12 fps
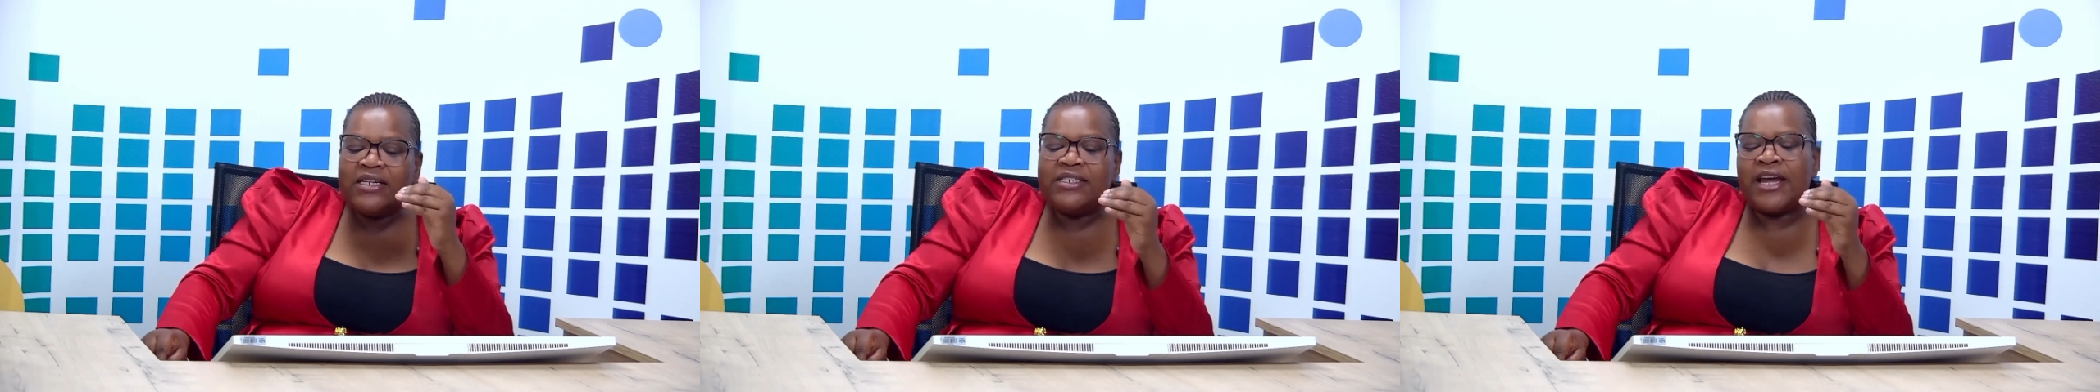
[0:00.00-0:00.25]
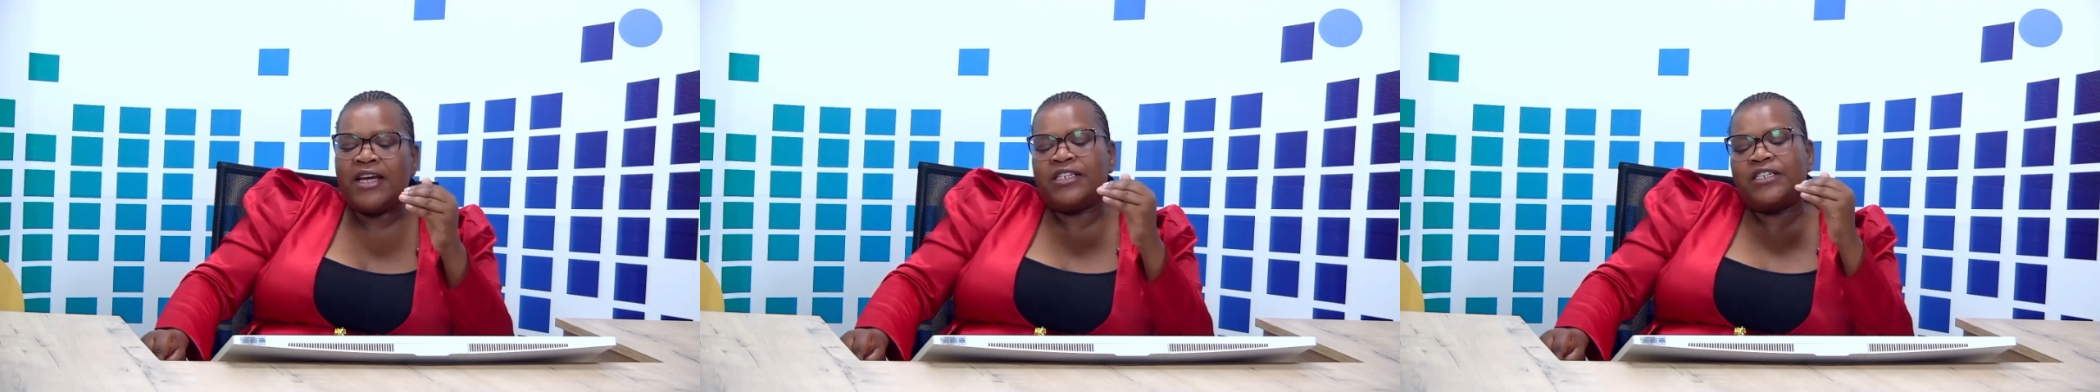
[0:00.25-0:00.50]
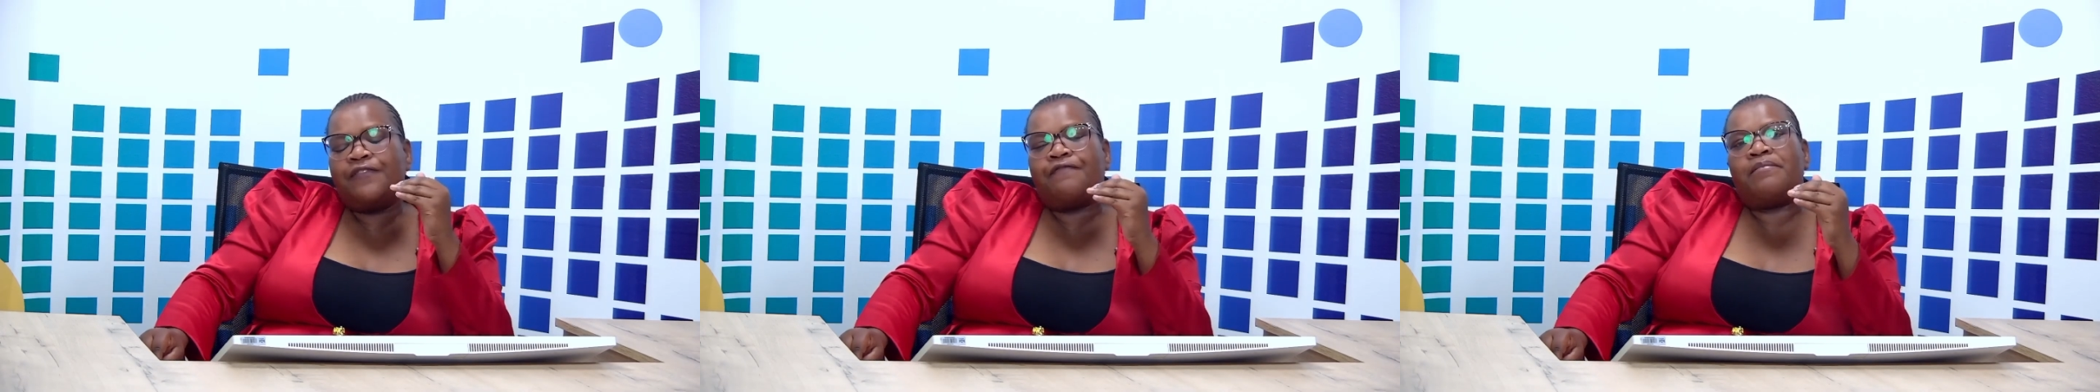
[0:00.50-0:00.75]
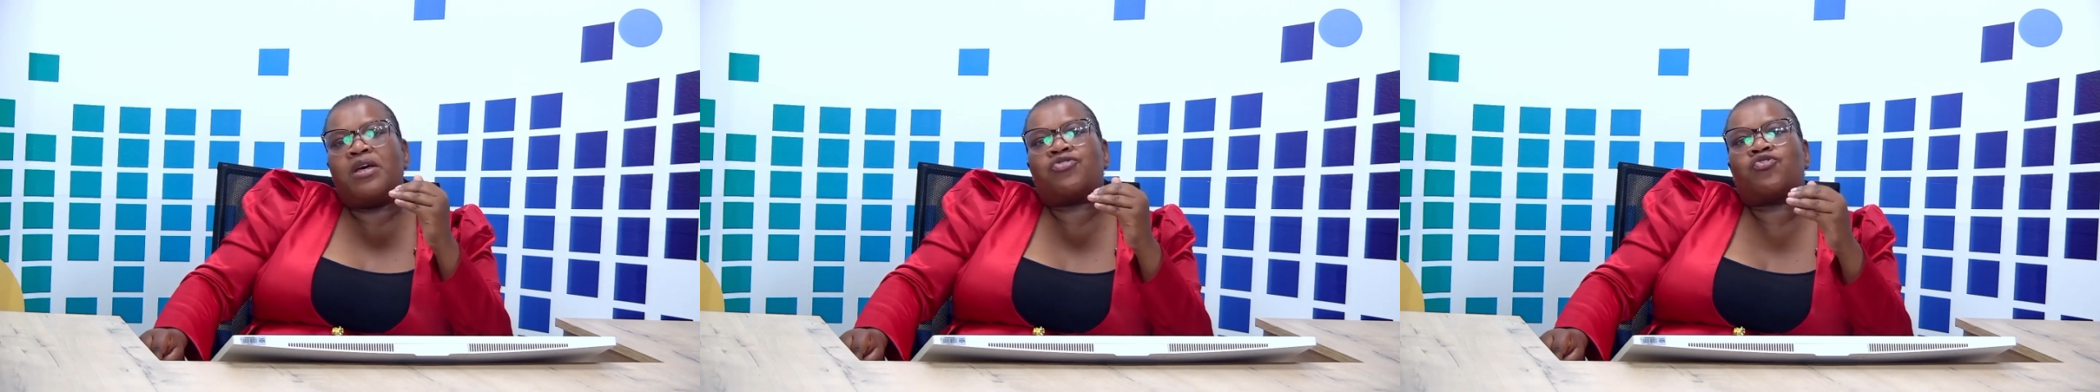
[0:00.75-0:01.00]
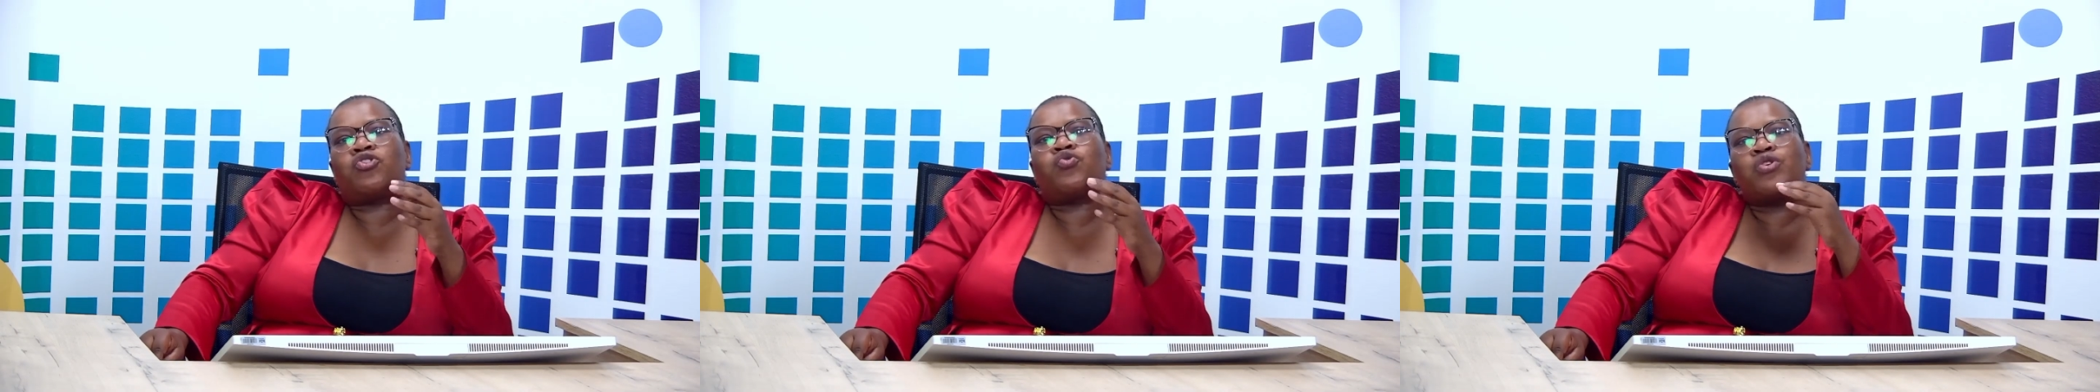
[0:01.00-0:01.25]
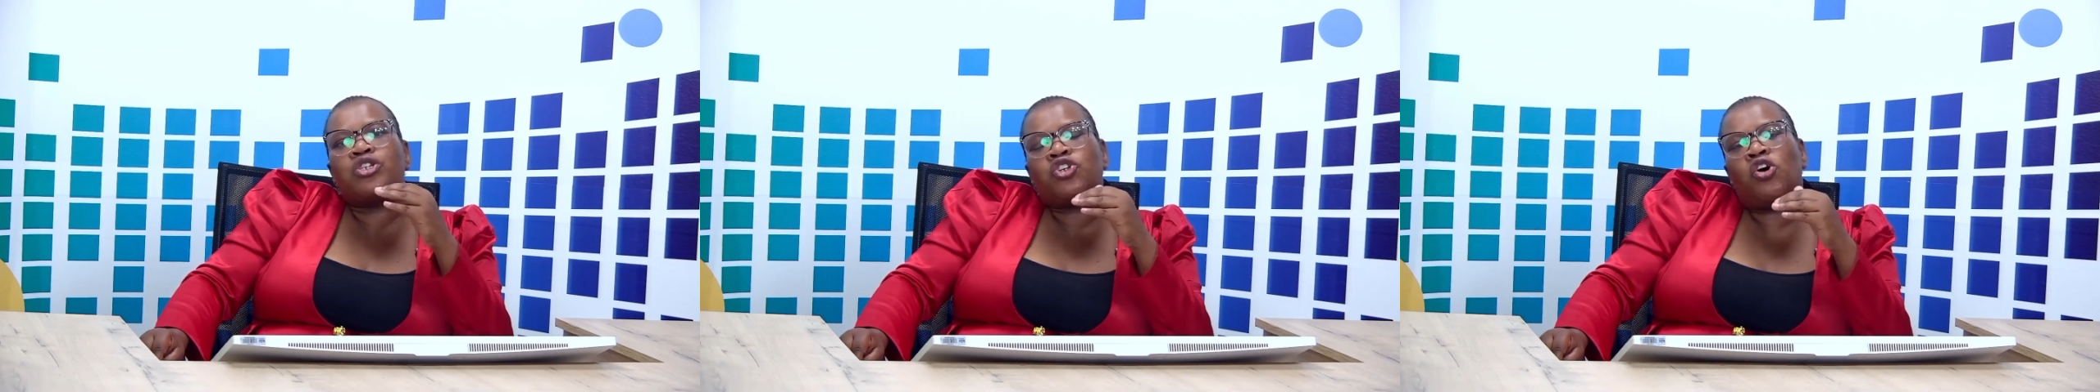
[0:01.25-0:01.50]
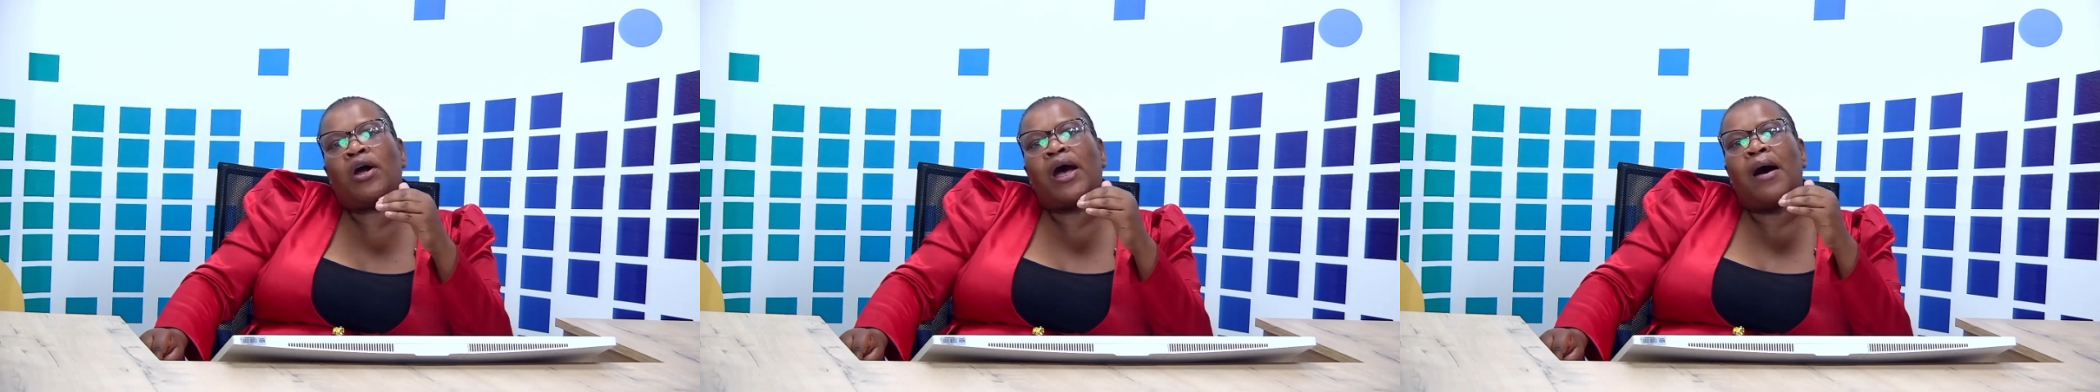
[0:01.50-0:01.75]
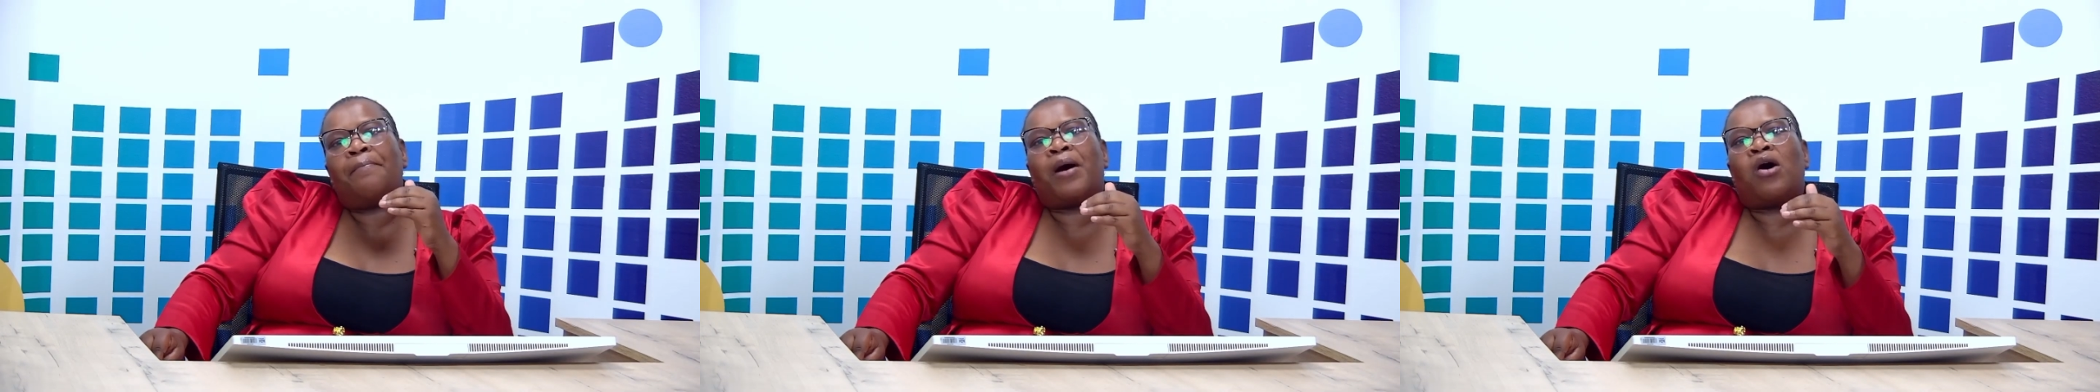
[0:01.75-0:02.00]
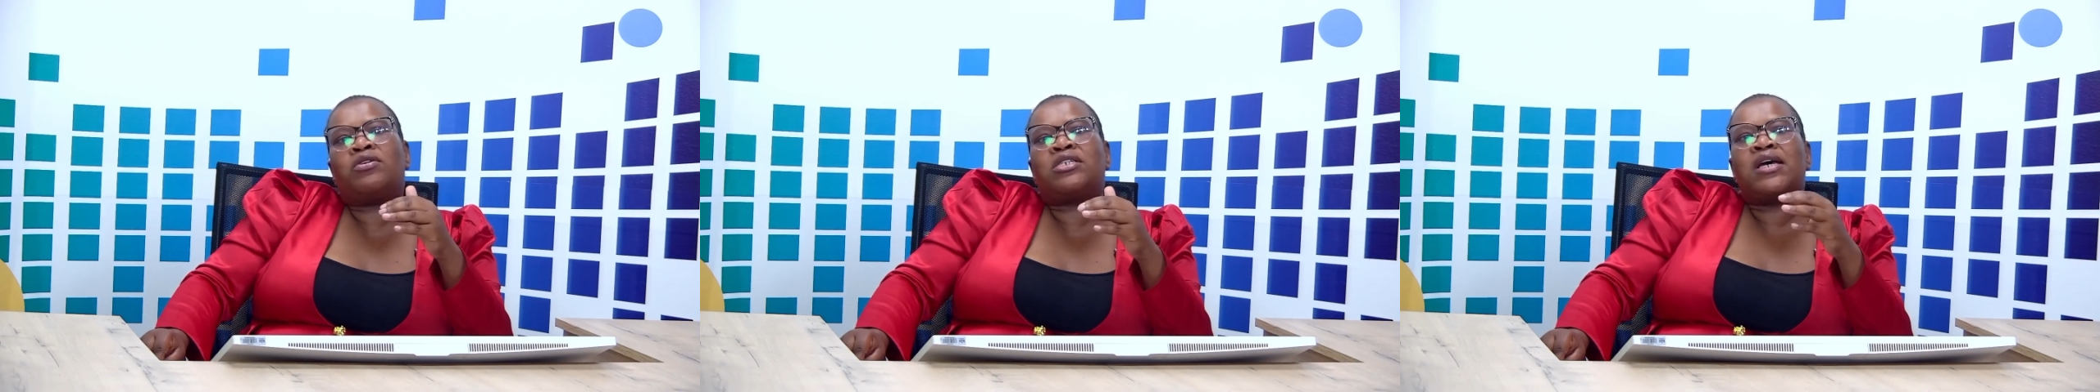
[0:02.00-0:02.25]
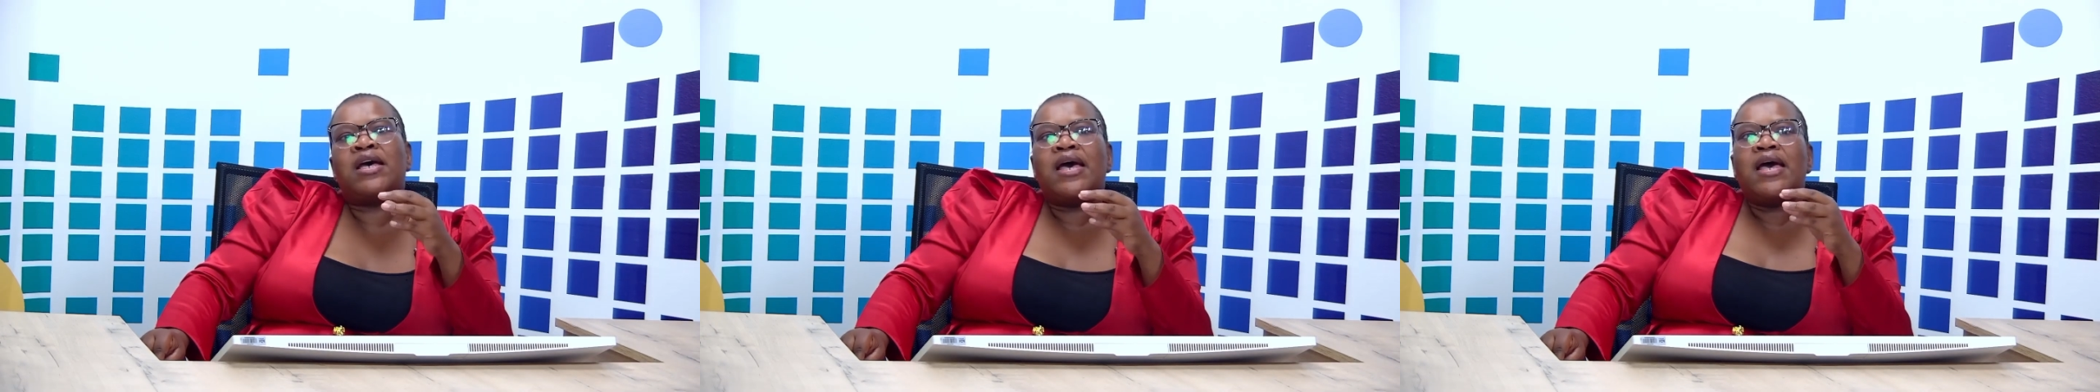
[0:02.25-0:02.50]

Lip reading: intensive method, we talk about